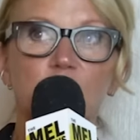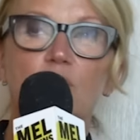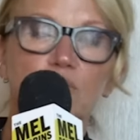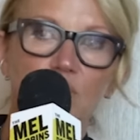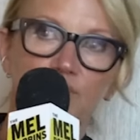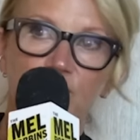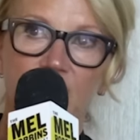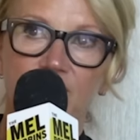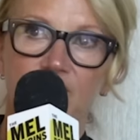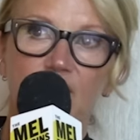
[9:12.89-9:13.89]
You don't know if you're
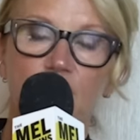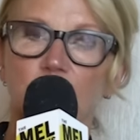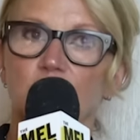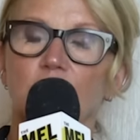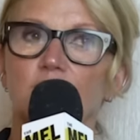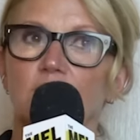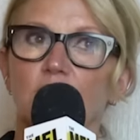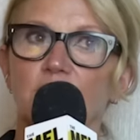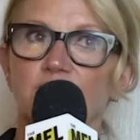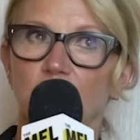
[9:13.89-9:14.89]
getting fired. You don't
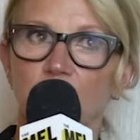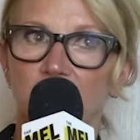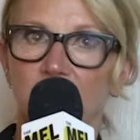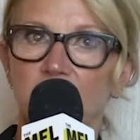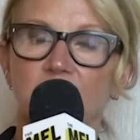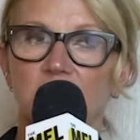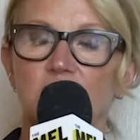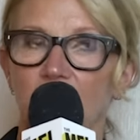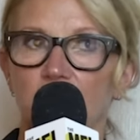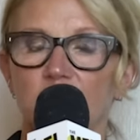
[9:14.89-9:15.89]
know if you're going to run out of
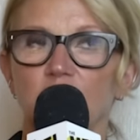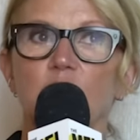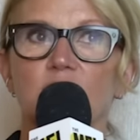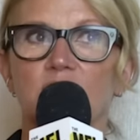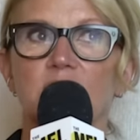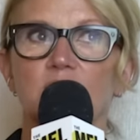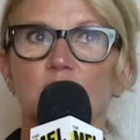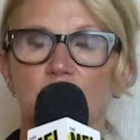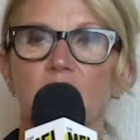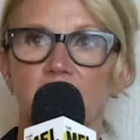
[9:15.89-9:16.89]
money, but you can
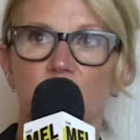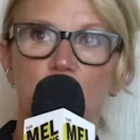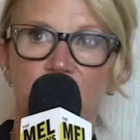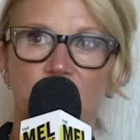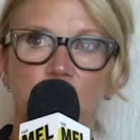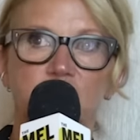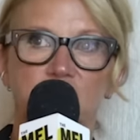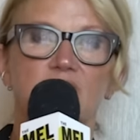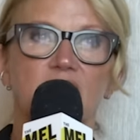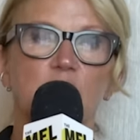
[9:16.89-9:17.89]
rely on the research
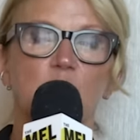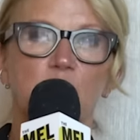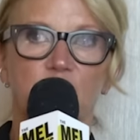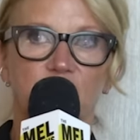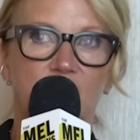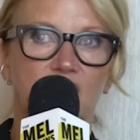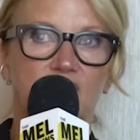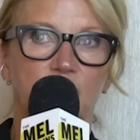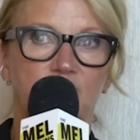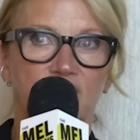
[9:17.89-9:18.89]
that 91% of the
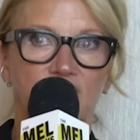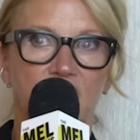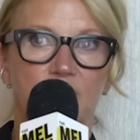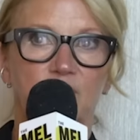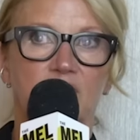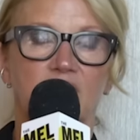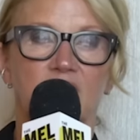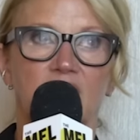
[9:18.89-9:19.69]
time it doesn't happen.